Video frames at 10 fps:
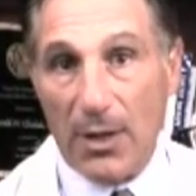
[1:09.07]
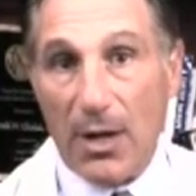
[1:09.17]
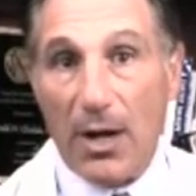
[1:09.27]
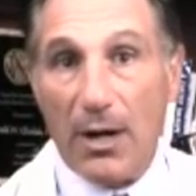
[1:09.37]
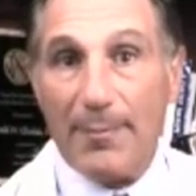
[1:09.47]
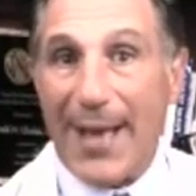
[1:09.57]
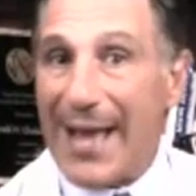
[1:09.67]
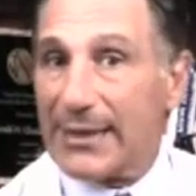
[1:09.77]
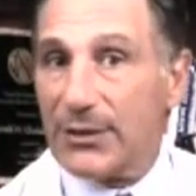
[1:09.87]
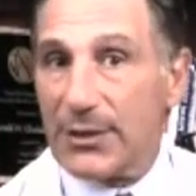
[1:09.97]
Uh,
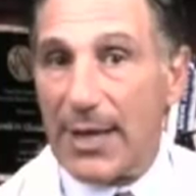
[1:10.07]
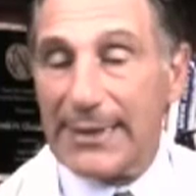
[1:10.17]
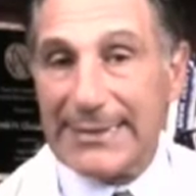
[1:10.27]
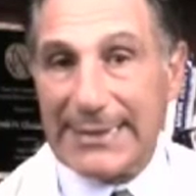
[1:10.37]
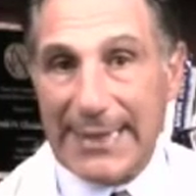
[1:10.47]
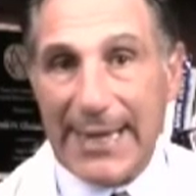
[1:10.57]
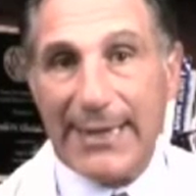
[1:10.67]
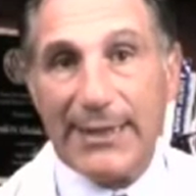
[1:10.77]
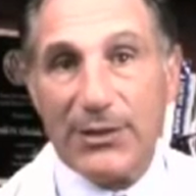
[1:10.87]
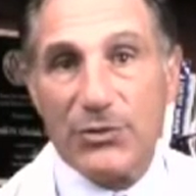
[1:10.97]
back in the
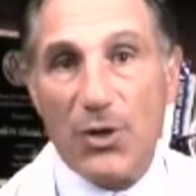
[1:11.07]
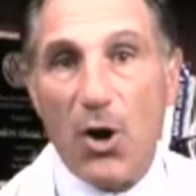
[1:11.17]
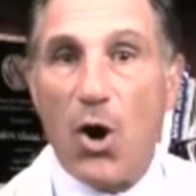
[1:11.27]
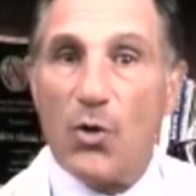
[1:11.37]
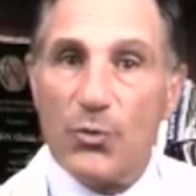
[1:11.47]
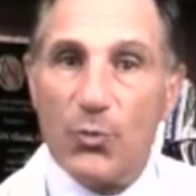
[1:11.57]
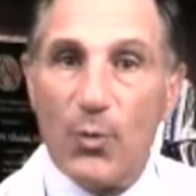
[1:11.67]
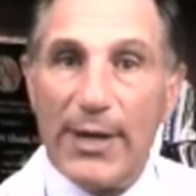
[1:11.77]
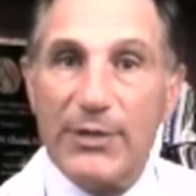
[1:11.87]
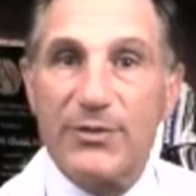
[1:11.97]
1980s, other
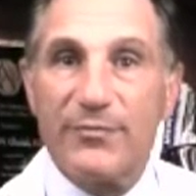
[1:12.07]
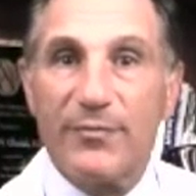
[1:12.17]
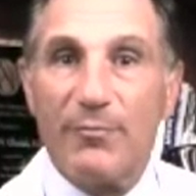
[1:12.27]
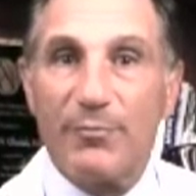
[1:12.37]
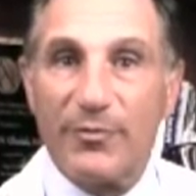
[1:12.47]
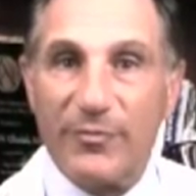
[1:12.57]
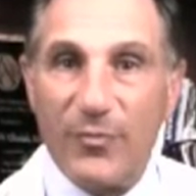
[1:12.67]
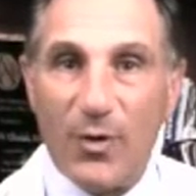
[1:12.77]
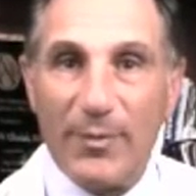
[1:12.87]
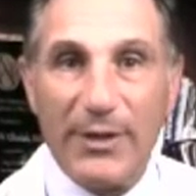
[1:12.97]
ways of
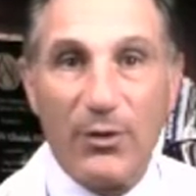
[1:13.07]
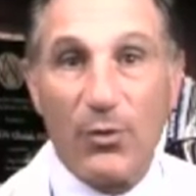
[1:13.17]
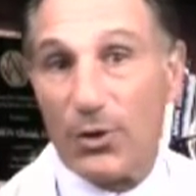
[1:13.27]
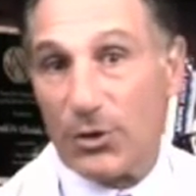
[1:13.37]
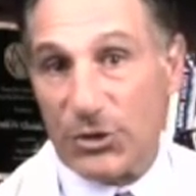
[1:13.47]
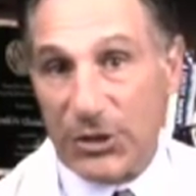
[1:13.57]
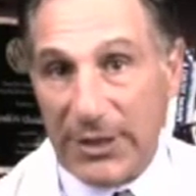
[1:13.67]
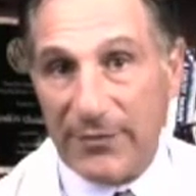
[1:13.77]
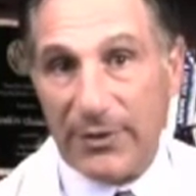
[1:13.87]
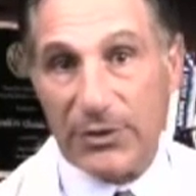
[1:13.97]
performing or
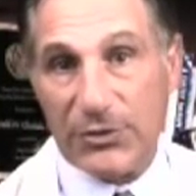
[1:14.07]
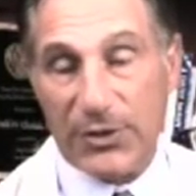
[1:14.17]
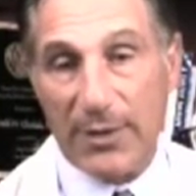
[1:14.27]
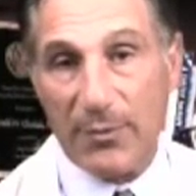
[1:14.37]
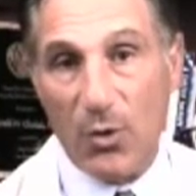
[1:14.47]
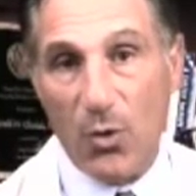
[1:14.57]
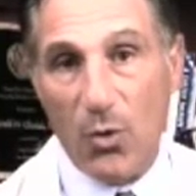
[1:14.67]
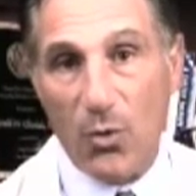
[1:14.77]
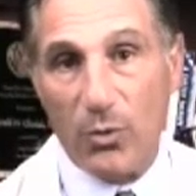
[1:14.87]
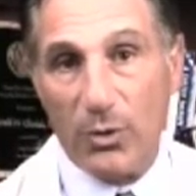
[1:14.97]
achieving the same
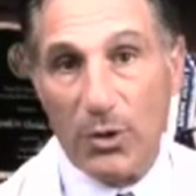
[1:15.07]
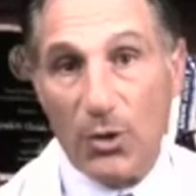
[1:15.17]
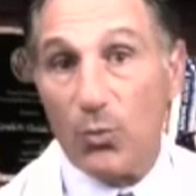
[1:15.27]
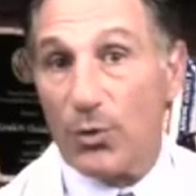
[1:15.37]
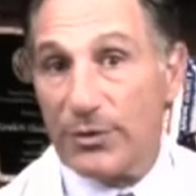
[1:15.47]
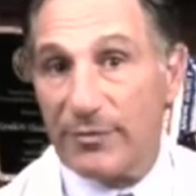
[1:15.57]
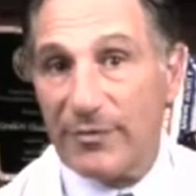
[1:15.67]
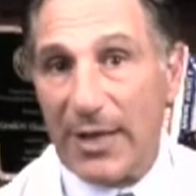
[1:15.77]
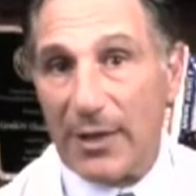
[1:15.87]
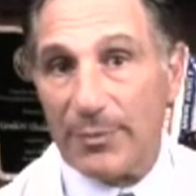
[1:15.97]
goal were
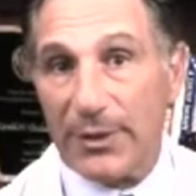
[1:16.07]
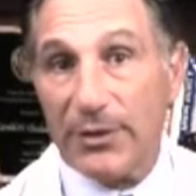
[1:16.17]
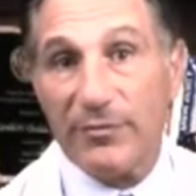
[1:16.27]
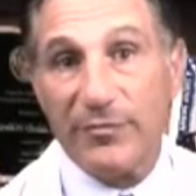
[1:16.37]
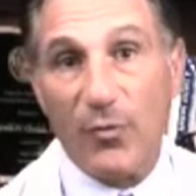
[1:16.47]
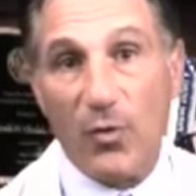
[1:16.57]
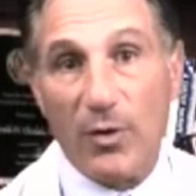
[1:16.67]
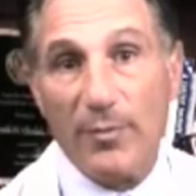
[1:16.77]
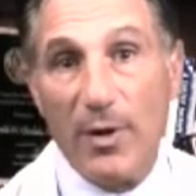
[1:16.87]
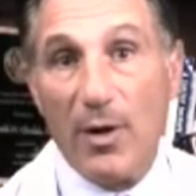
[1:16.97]
developed in the
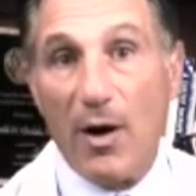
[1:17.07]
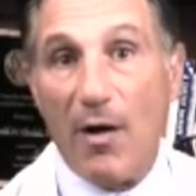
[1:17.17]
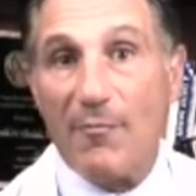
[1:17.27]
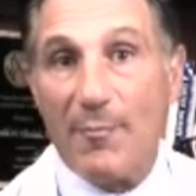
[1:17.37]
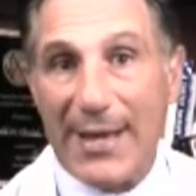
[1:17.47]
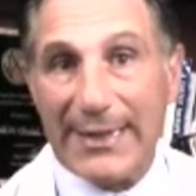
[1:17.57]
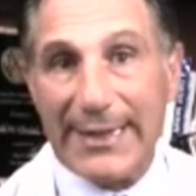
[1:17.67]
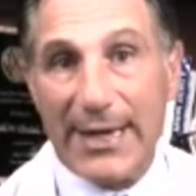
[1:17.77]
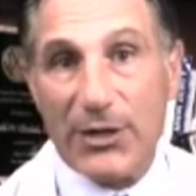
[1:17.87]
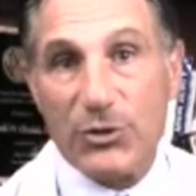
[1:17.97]
form of
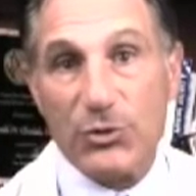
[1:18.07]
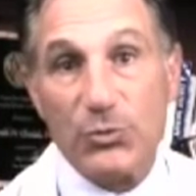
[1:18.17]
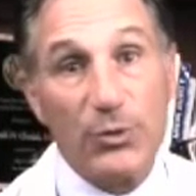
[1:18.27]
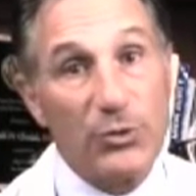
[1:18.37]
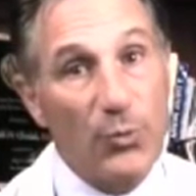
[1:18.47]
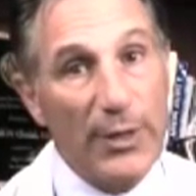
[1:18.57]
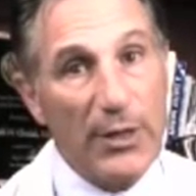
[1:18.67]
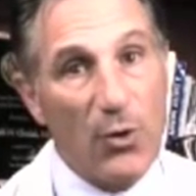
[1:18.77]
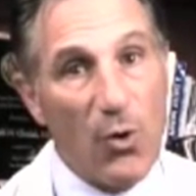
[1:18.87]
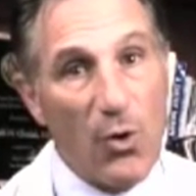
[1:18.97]
medications which we
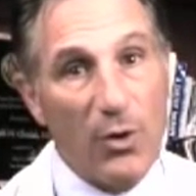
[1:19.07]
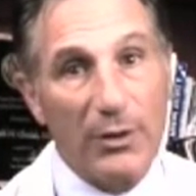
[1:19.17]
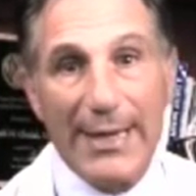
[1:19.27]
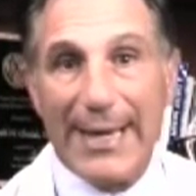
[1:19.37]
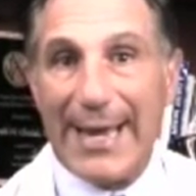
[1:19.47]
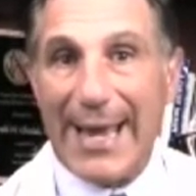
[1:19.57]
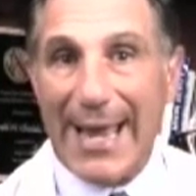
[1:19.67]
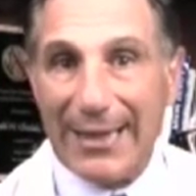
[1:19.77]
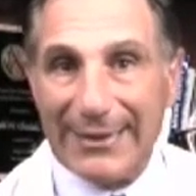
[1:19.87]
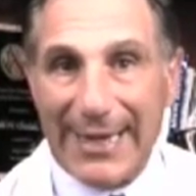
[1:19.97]
call
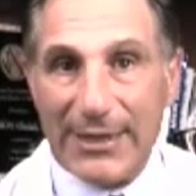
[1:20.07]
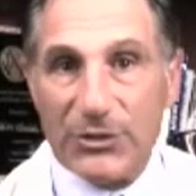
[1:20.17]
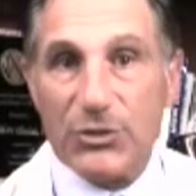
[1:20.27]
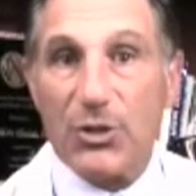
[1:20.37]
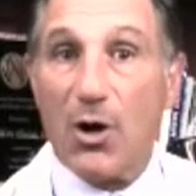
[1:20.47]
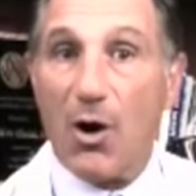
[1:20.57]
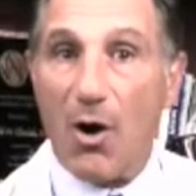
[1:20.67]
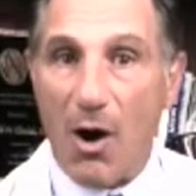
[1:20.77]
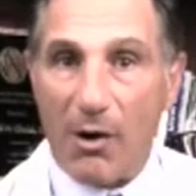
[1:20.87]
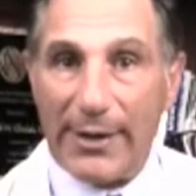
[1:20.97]
LH
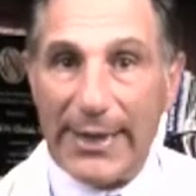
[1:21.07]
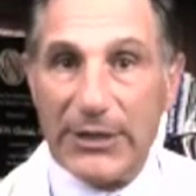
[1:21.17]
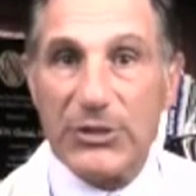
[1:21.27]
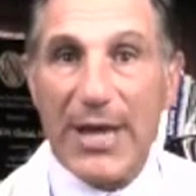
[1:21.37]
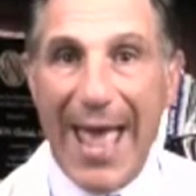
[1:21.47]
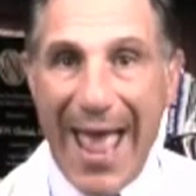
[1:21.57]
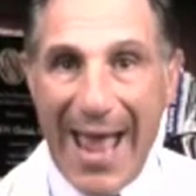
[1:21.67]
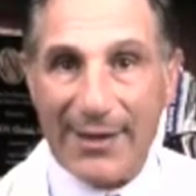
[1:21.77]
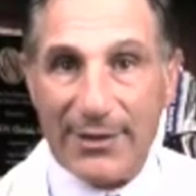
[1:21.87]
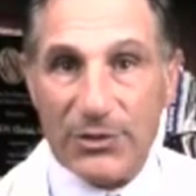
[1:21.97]
RH
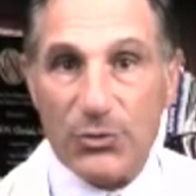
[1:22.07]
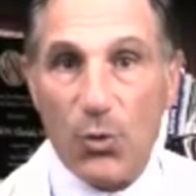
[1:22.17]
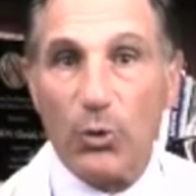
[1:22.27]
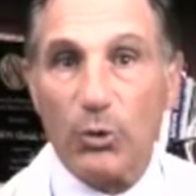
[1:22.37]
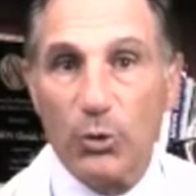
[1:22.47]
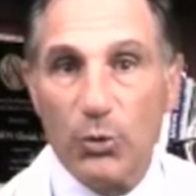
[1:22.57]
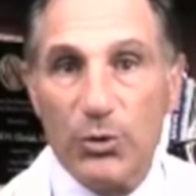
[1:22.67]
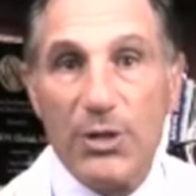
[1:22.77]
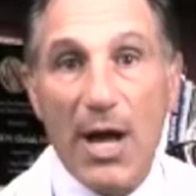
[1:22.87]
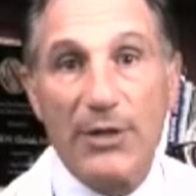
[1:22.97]
agonists or
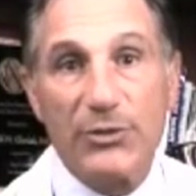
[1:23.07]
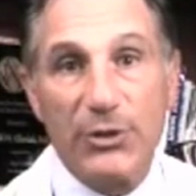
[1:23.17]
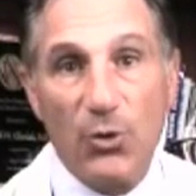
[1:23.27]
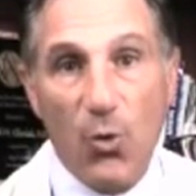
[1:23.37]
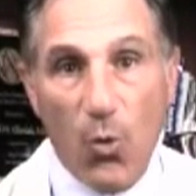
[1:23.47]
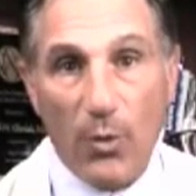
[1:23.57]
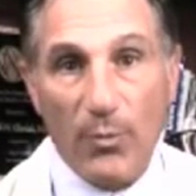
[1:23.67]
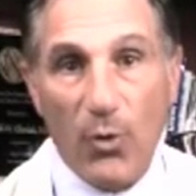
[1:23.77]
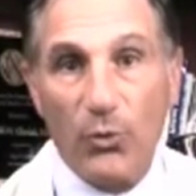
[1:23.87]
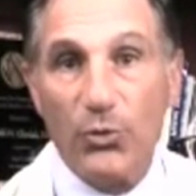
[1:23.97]
luteinizing
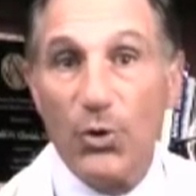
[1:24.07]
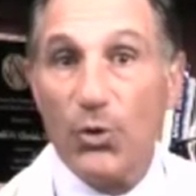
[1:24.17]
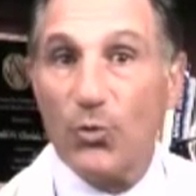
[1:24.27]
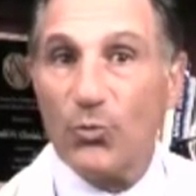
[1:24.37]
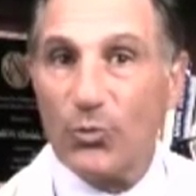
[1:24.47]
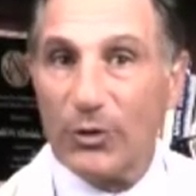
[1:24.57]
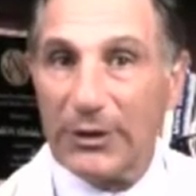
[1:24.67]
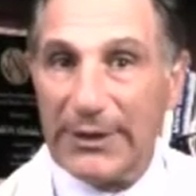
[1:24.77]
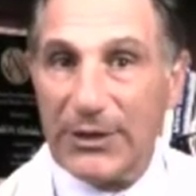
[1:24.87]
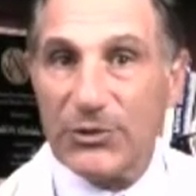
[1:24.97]
hormone
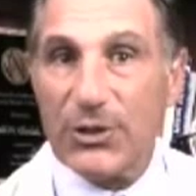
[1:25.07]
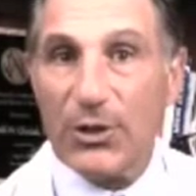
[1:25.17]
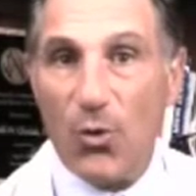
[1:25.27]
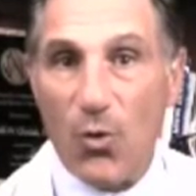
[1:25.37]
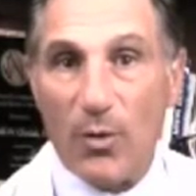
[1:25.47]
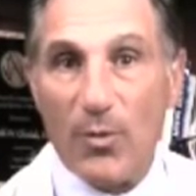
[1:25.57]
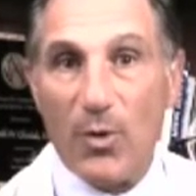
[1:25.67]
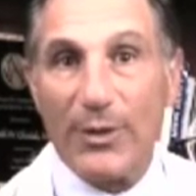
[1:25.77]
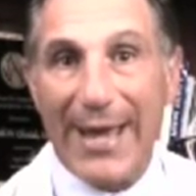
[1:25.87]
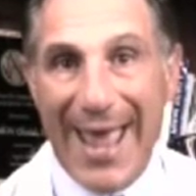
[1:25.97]
releasing
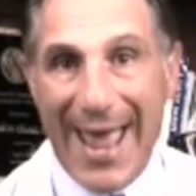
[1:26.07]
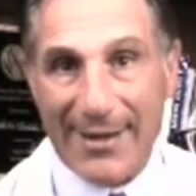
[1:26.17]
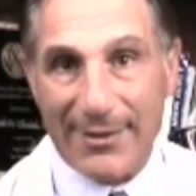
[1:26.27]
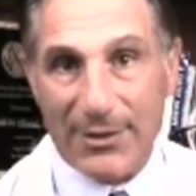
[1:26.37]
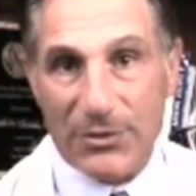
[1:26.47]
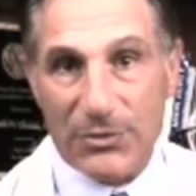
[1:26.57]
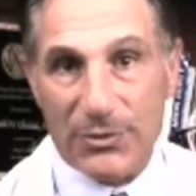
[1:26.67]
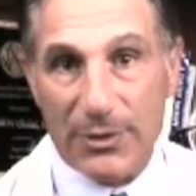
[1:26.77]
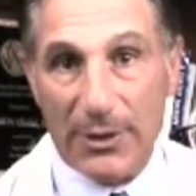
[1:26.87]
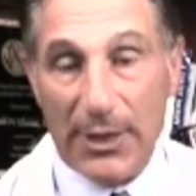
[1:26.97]
hormone agonists.
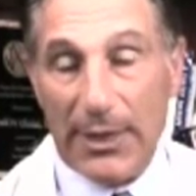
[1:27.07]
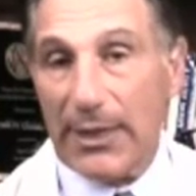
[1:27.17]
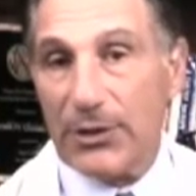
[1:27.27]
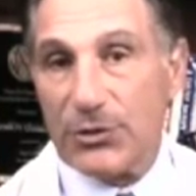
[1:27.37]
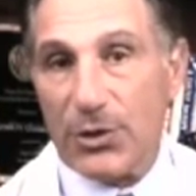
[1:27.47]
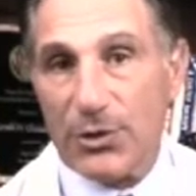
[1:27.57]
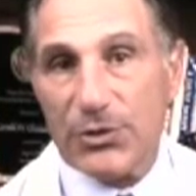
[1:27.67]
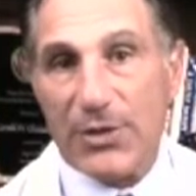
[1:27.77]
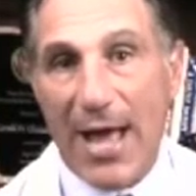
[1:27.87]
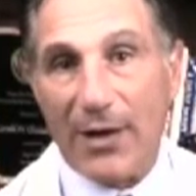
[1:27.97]
It
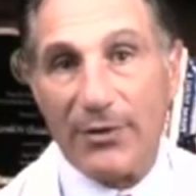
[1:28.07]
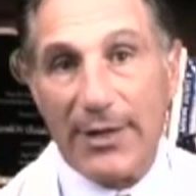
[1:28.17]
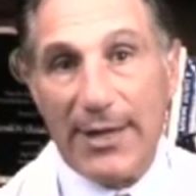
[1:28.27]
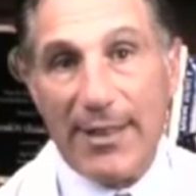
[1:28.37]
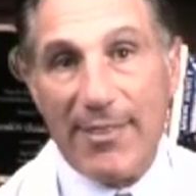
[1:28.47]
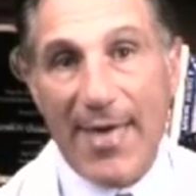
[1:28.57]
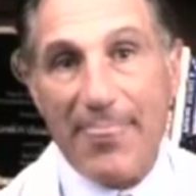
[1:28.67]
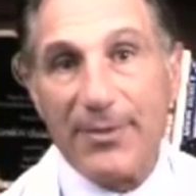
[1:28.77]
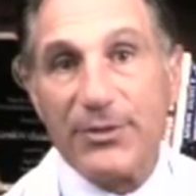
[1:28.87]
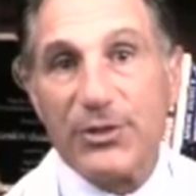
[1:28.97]
turns out
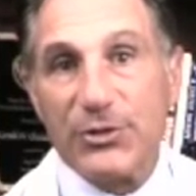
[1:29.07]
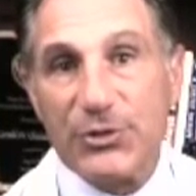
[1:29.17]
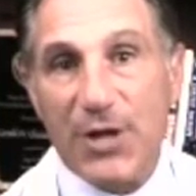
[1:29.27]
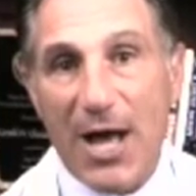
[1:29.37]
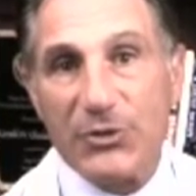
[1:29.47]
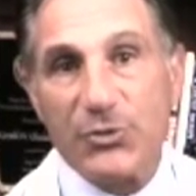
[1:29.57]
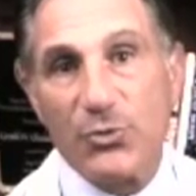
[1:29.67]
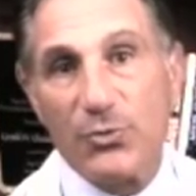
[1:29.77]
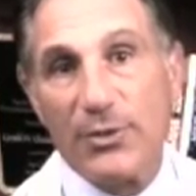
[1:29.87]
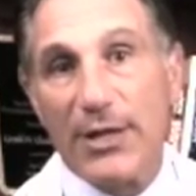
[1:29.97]
that the
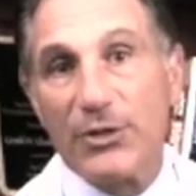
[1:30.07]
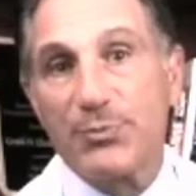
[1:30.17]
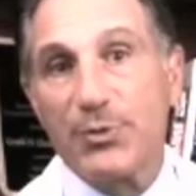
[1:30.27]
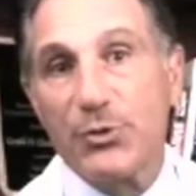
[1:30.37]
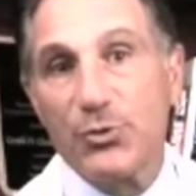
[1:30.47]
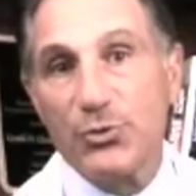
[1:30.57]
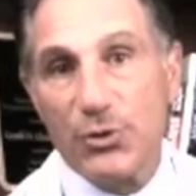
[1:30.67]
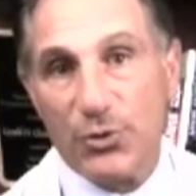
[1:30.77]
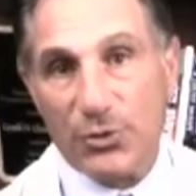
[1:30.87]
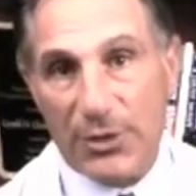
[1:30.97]
testosterone that is produced
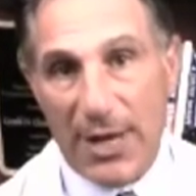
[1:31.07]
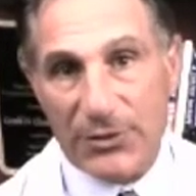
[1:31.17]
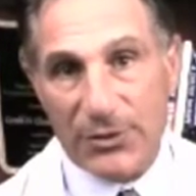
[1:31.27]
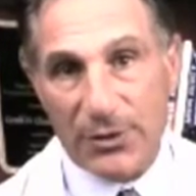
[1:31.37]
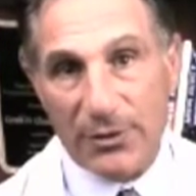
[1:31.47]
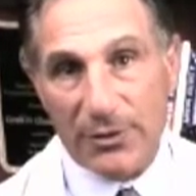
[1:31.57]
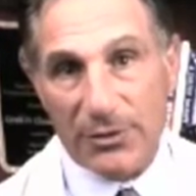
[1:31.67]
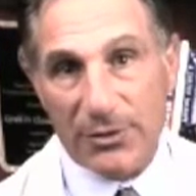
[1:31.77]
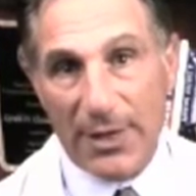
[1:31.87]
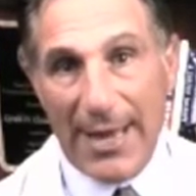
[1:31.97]
in your testicles